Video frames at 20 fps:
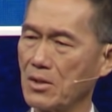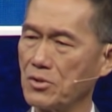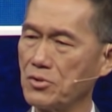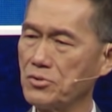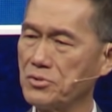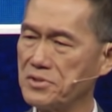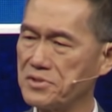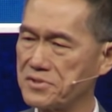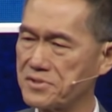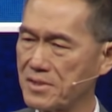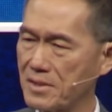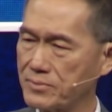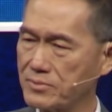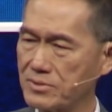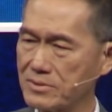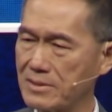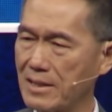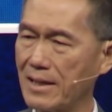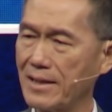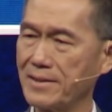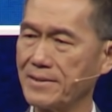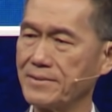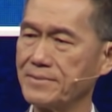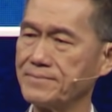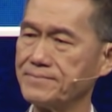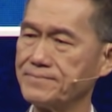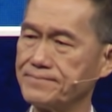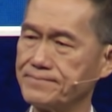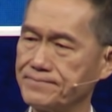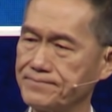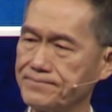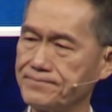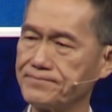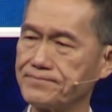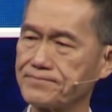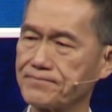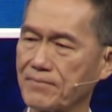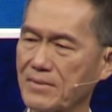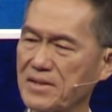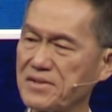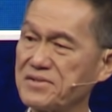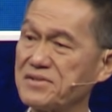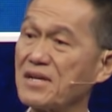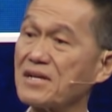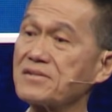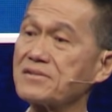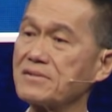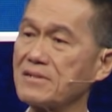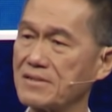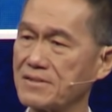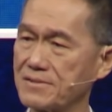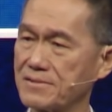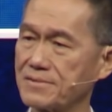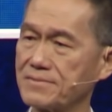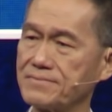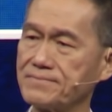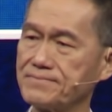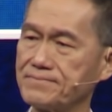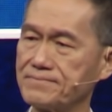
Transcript: You deserve to die. Justice.